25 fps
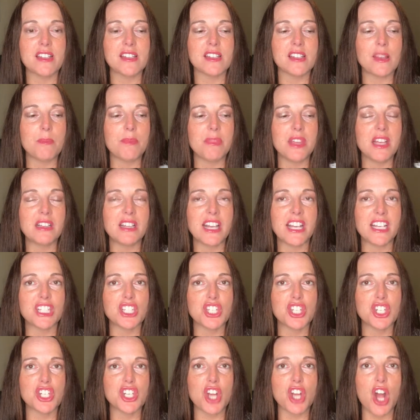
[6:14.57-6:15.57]
something like a
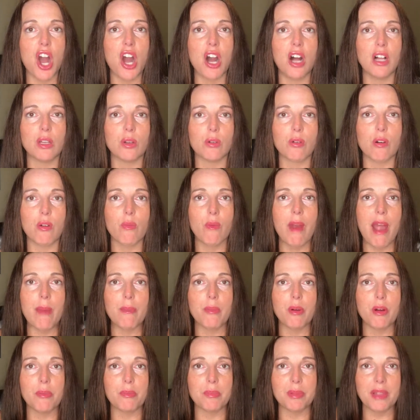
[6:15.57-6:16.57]
shawl or a
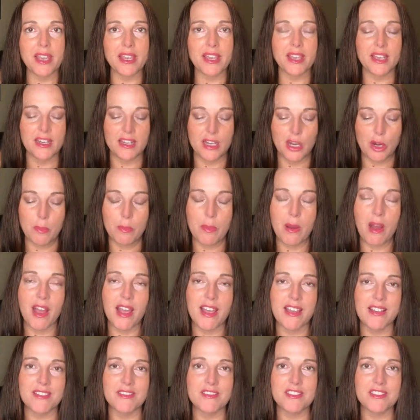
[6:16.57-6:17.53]
wrapper or blanket nearby